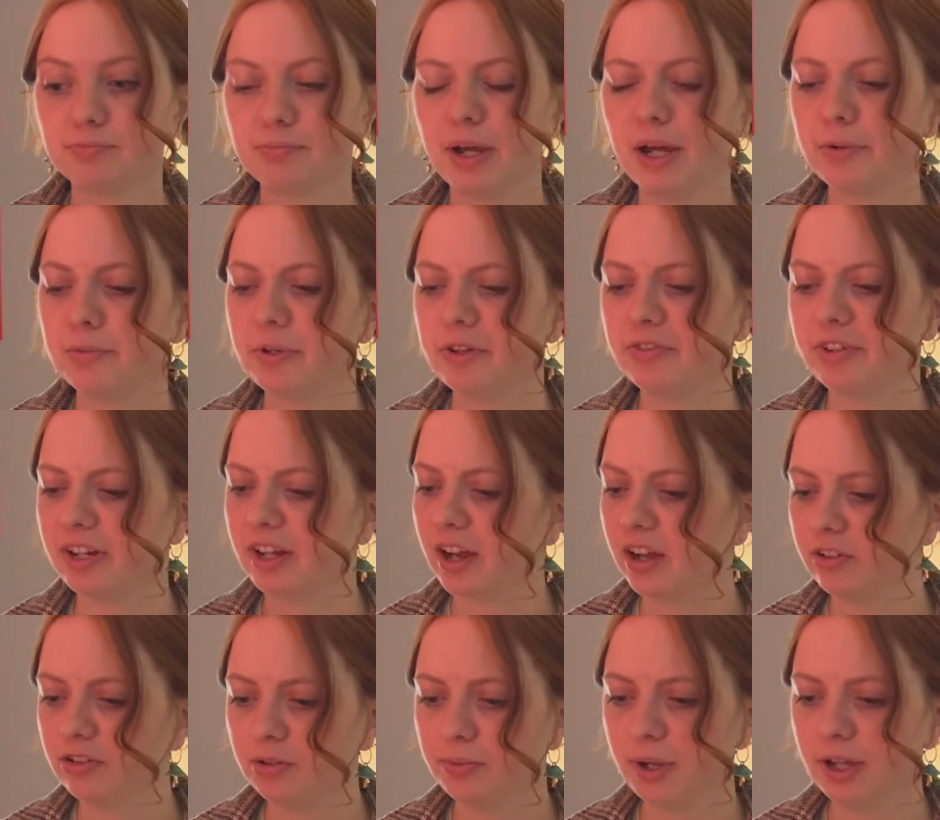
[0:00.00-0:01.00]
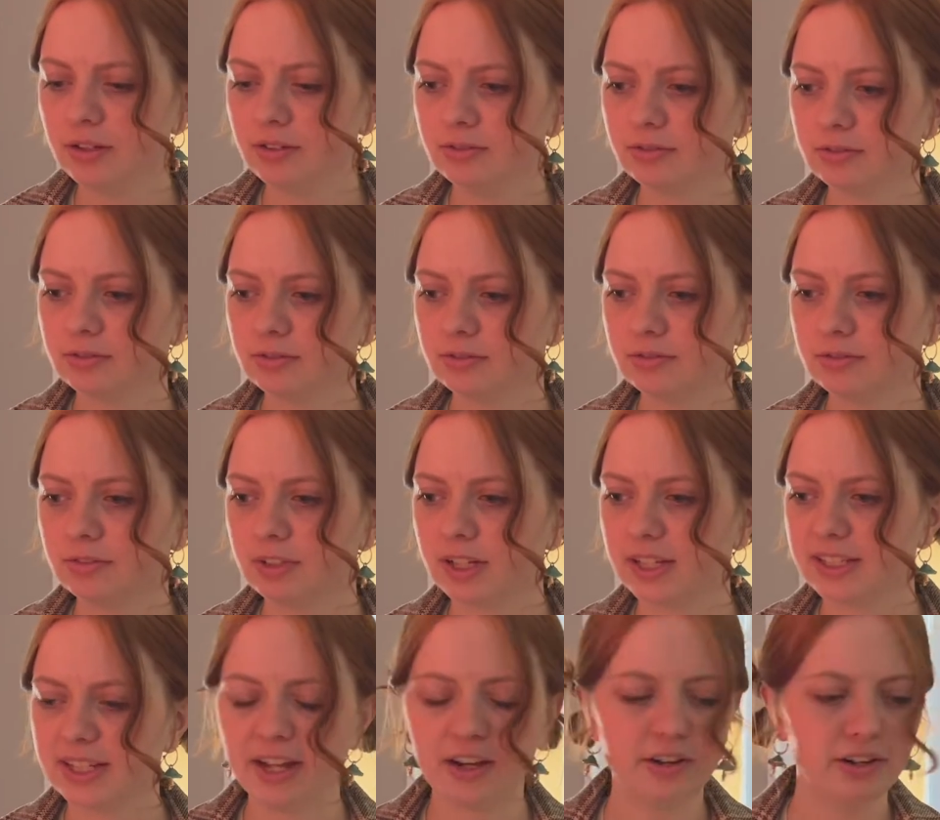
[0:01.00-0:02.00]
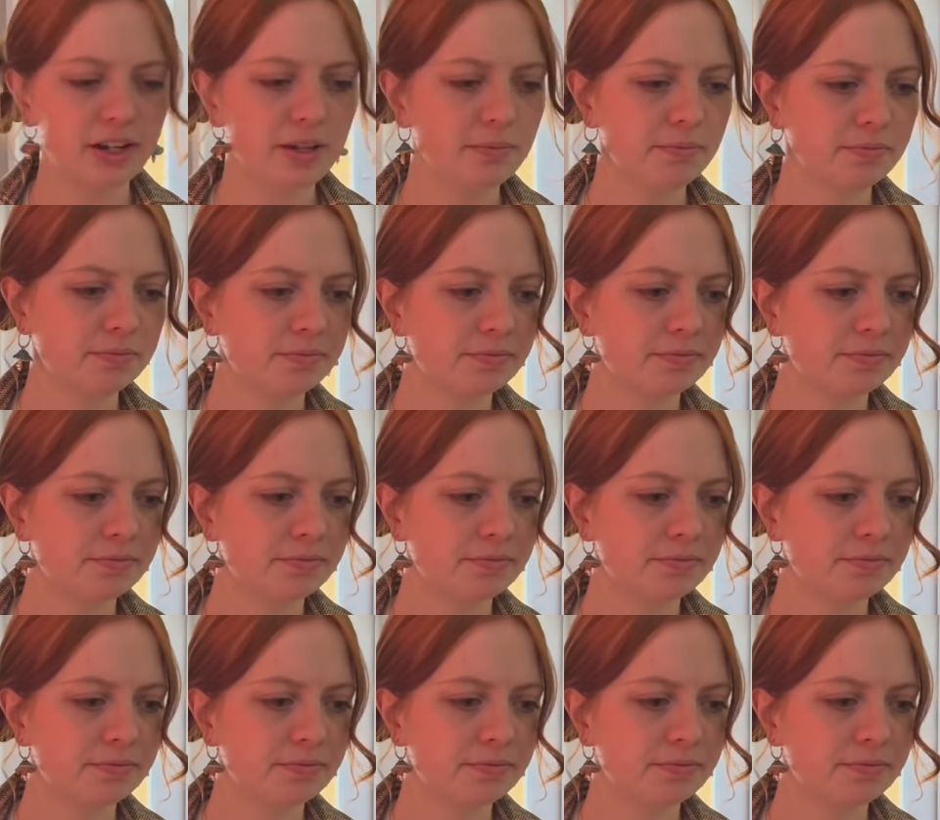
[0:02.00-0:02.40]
Padma Venkatraman. Is that her name?